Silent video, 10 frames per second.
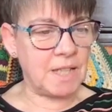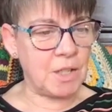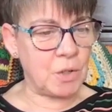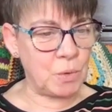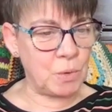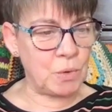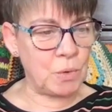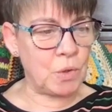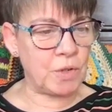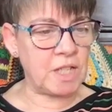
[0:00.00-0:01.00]
He called
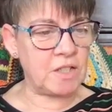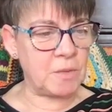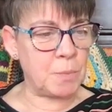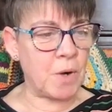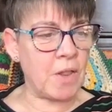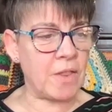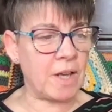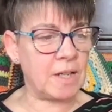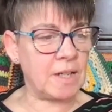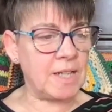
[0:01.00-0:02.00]
all creatures
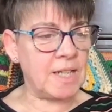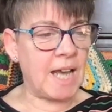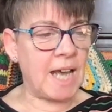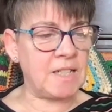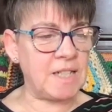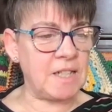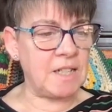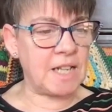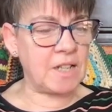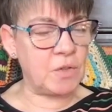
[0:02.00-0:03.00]
brother, and in
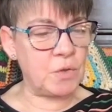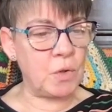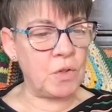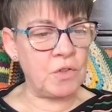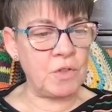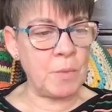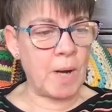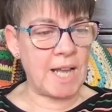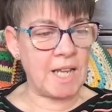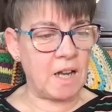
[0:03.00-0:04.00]
an extraordinary
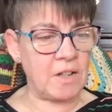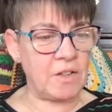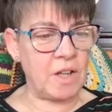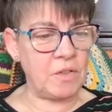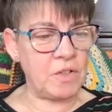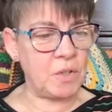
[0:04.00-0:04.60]
way, unknown